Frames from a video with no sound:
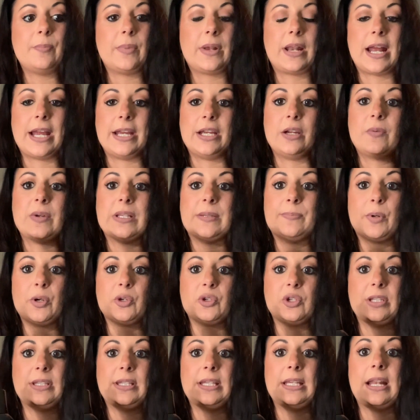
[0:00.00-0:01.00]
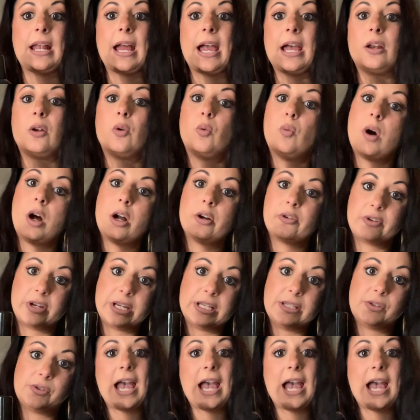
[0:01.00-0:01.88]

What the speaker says: but I always purchase it at Walgreens.